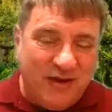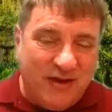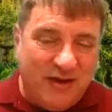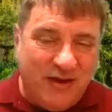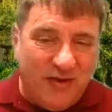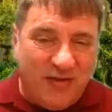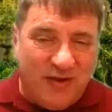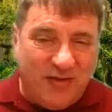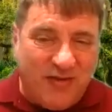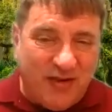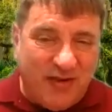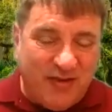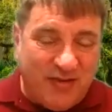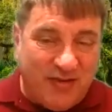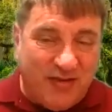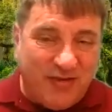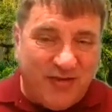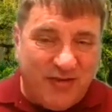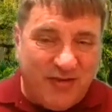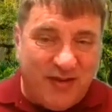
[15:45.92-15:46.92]
go the
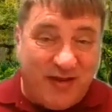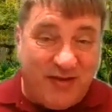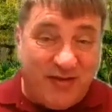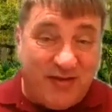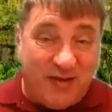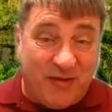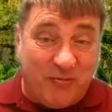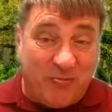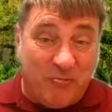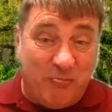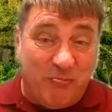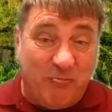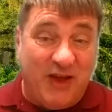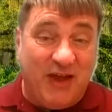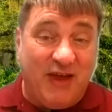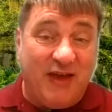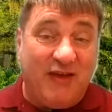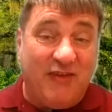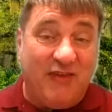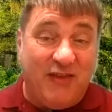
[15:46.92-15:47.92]
distance. And I said,
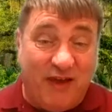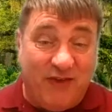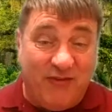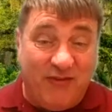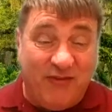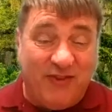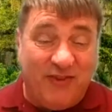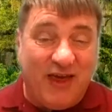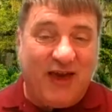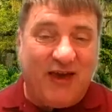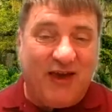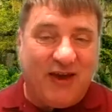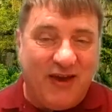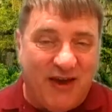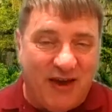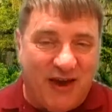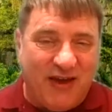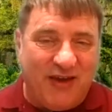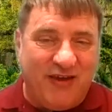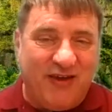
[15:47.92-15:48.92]
man, that
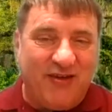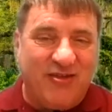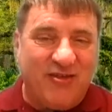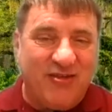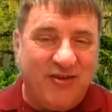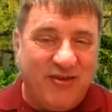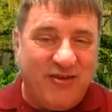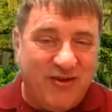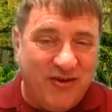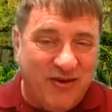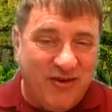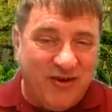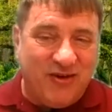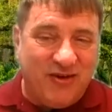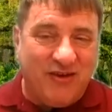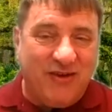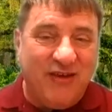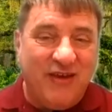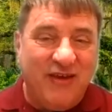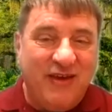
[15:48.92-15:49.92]
guy is
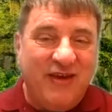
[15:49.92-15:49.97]
good.